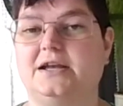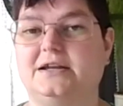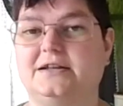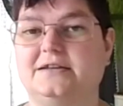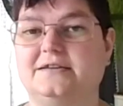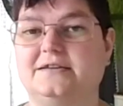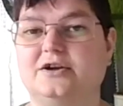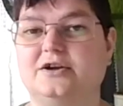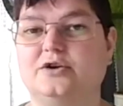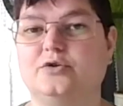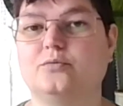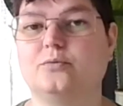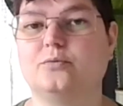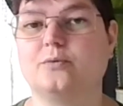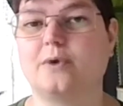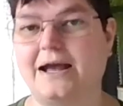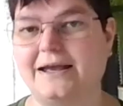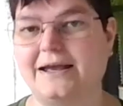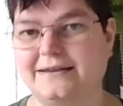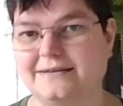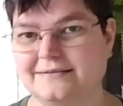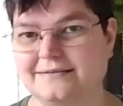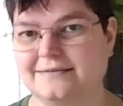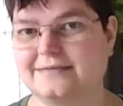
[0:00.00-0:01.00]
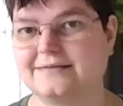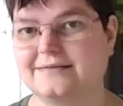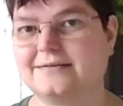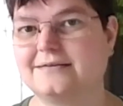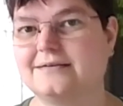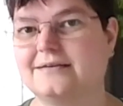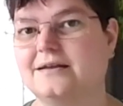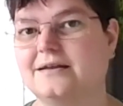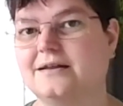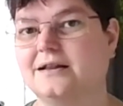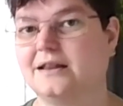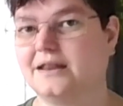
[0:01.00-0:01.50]
And it
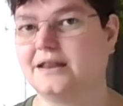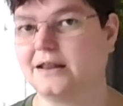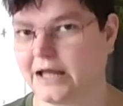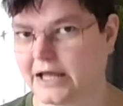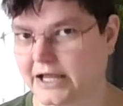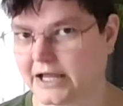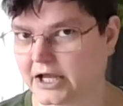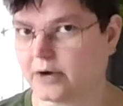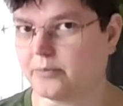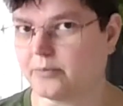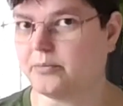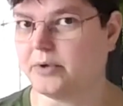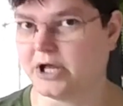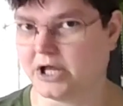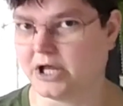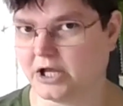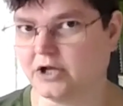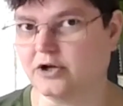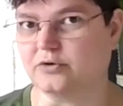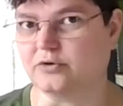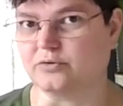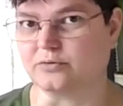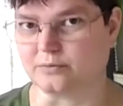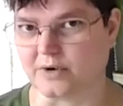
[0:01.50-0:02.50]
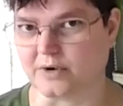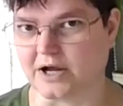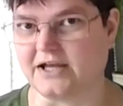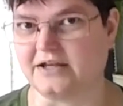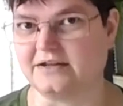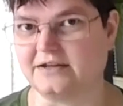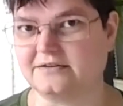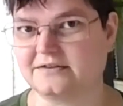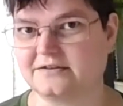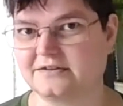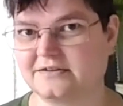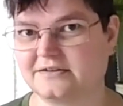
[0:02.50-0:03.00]
writes like a pen
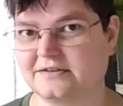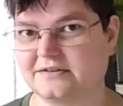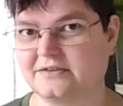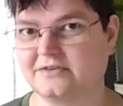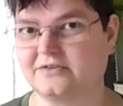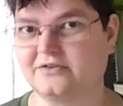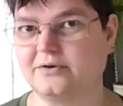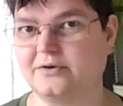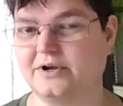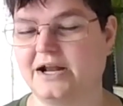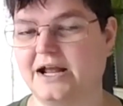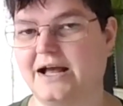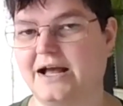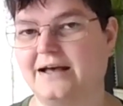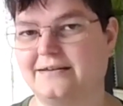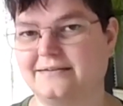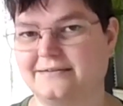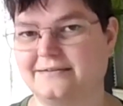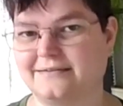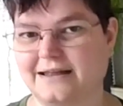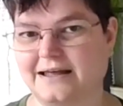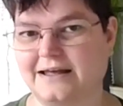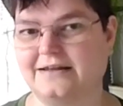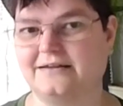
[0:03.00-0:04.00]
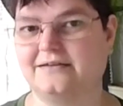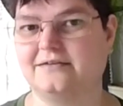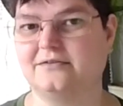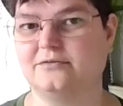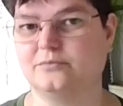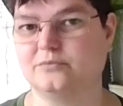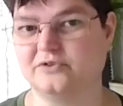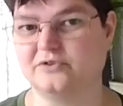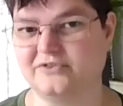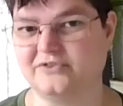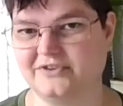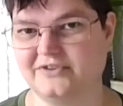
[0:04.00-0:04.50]
writes. So it has that
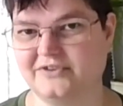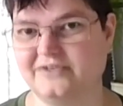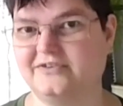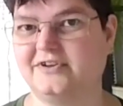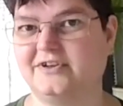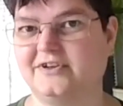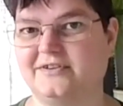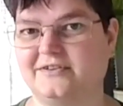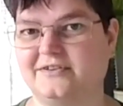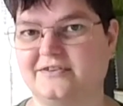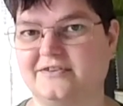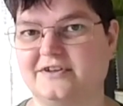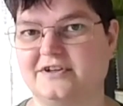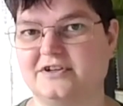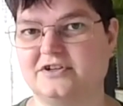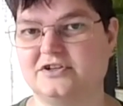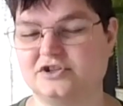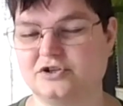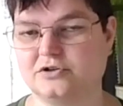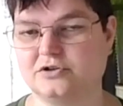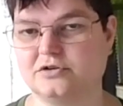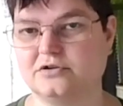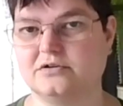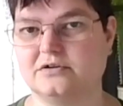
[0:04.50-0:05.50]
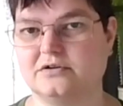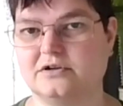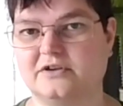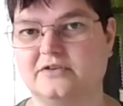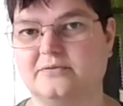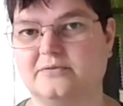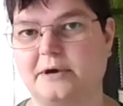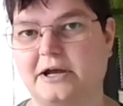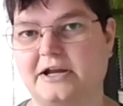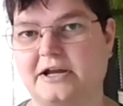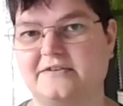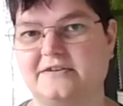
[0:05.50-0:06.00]
resistance that you're
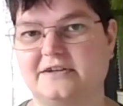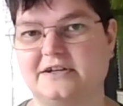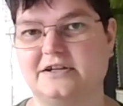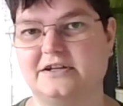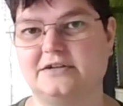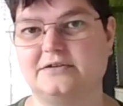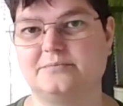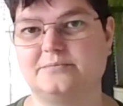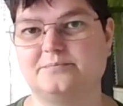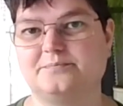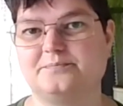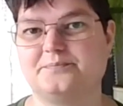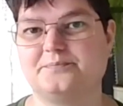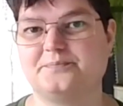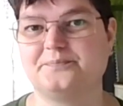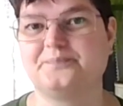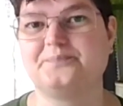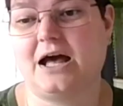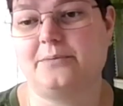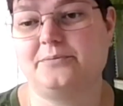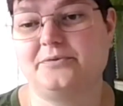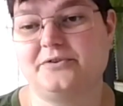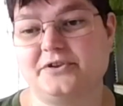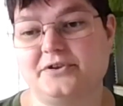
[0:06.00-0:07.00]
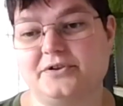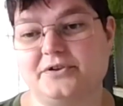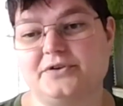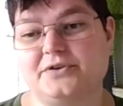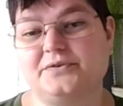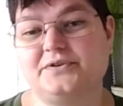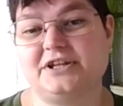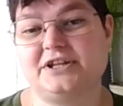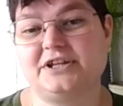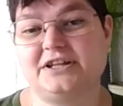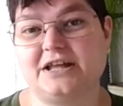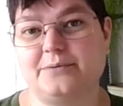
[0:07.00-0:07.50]
expecting.
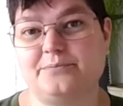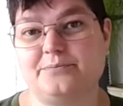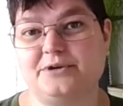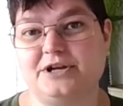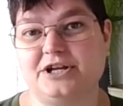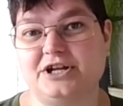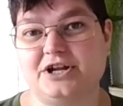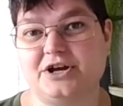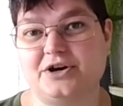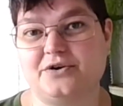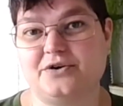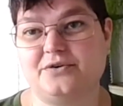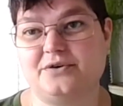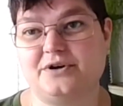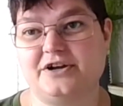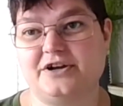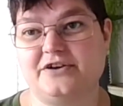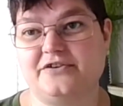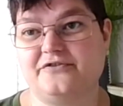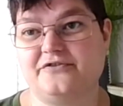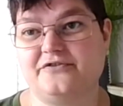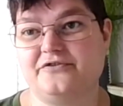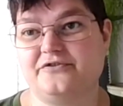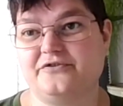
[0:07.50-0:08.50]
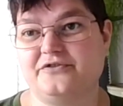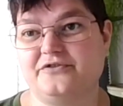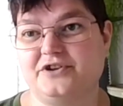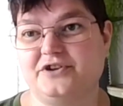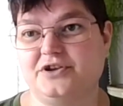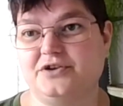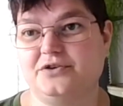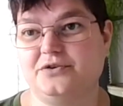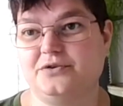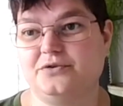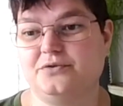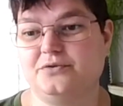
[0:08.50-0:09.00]
Absolutely let me know if
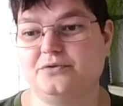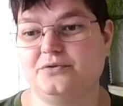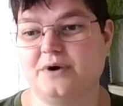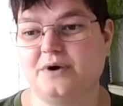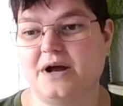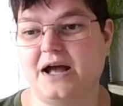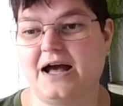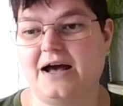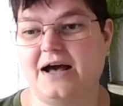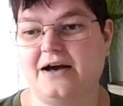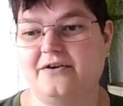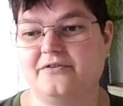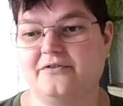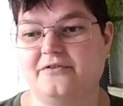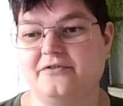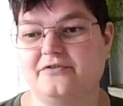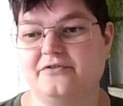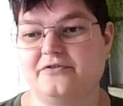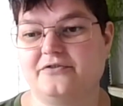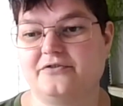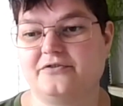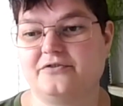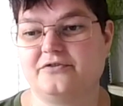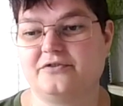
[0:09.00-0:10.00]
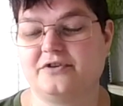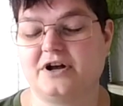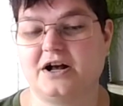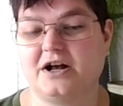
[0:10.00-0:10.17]
you have